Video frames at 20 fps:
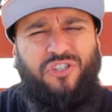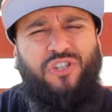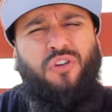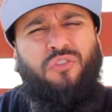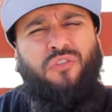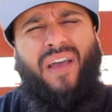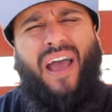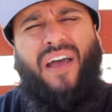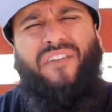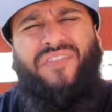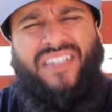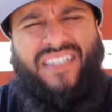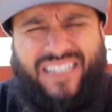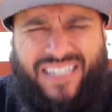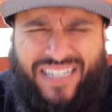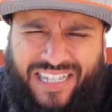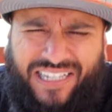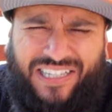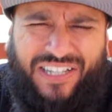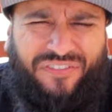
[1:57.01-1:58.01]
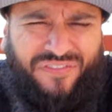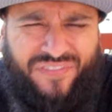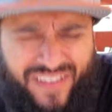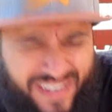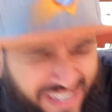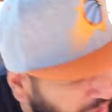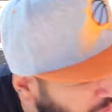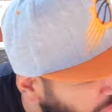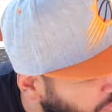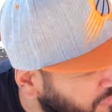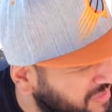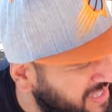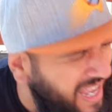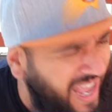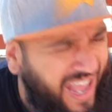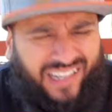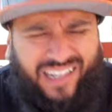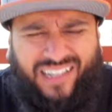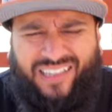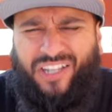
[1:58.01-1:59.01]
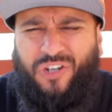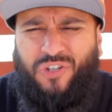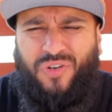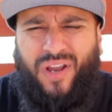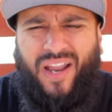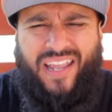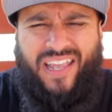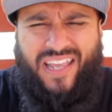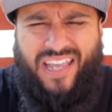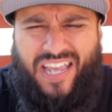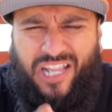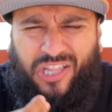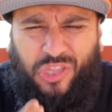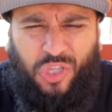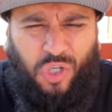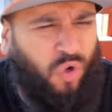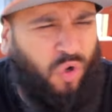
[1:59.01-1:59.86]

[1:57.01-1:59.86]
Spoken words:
You have seen the videos that they're trying to eat the